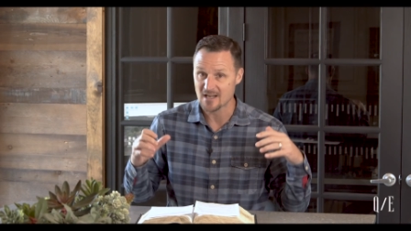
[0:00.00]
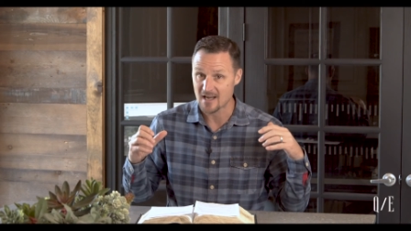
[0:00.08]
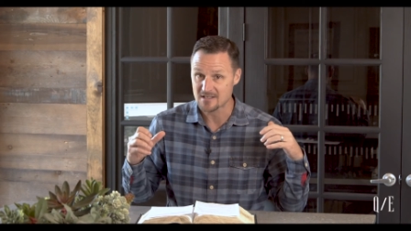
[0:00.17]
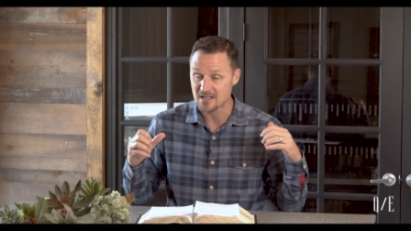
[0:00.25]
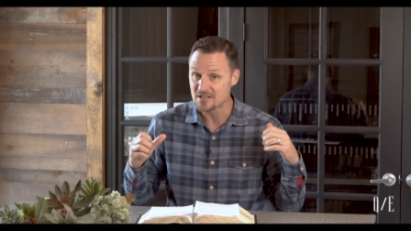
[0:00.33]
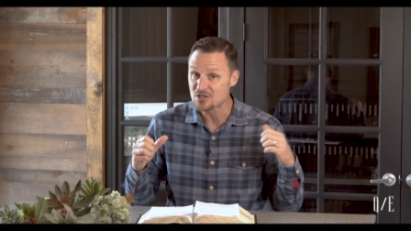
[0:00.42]

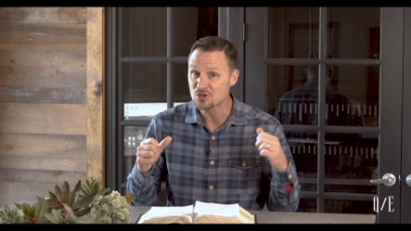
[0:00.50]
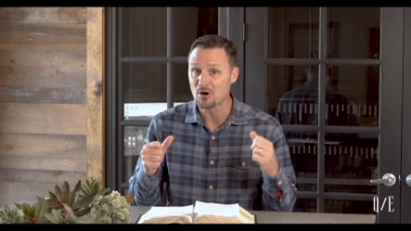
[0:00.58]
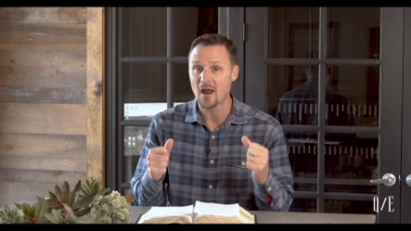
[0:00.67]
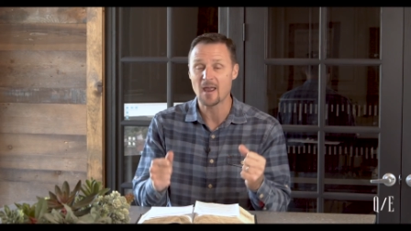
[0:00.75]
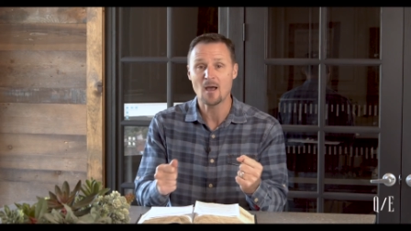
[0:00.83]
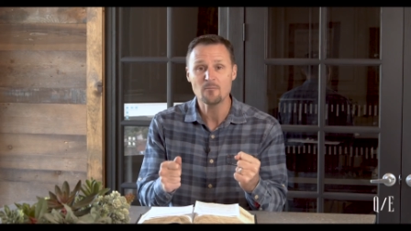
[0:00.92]
as His
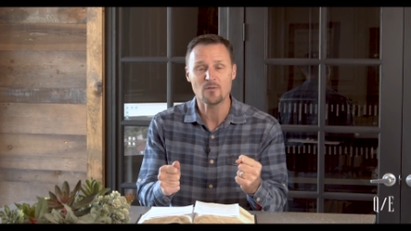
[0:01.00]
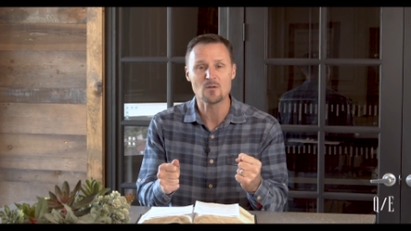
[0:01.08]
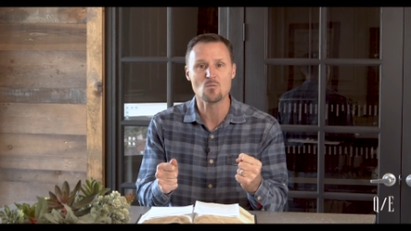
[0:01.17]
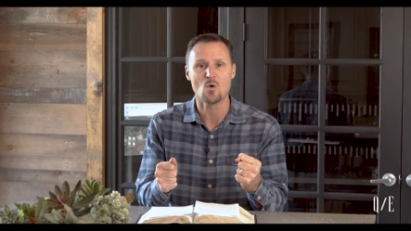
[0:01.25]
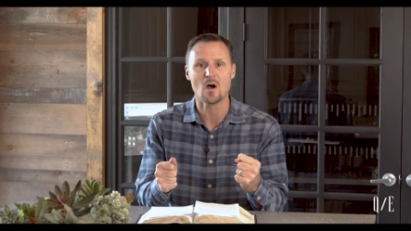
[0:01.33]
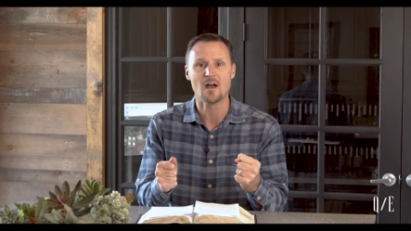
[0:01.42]

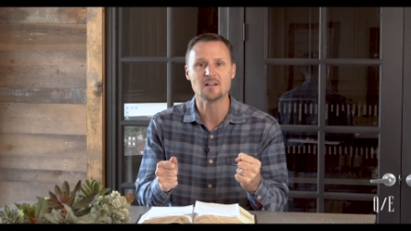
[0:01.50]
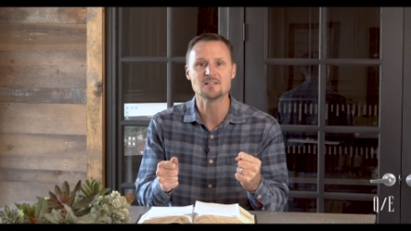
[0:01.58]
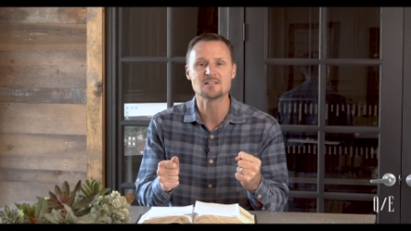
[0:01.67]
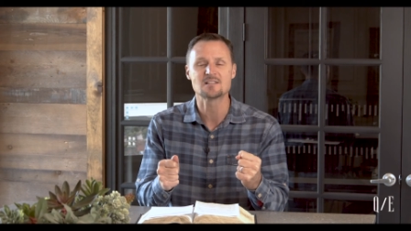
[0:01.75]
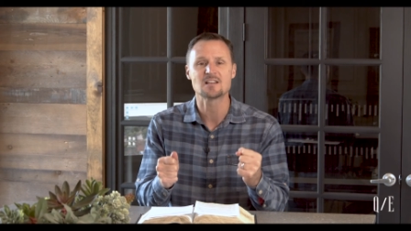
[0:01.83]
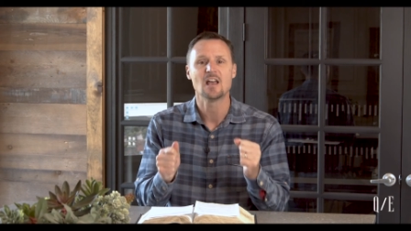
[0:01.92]
triumphant
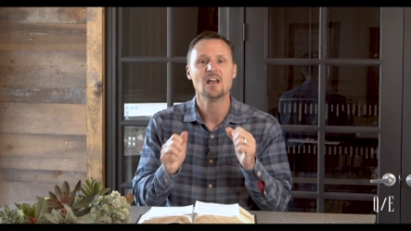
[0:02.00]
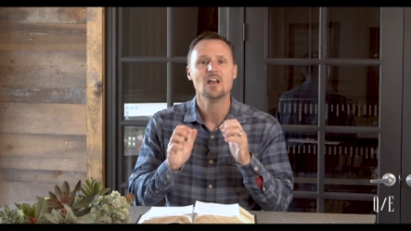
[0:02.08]
ones